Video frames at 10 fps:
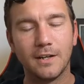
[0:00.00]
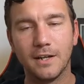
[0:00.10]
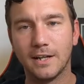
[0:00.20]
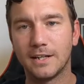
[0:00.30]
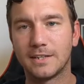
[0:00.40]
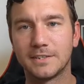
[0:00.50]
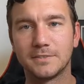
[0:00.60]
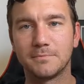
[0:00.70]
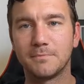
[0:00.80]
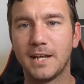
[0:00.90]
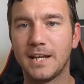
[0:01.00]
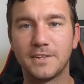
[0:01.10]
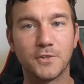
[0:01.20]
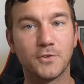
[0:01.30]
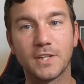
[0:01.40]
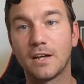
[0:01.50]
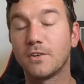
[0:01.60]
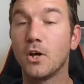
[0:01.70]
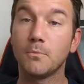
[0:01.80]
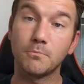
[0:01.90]
and it turns out,
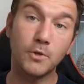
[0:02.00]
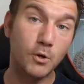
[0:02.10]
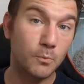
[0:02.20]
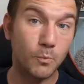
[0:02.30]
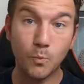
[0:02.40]
oh no,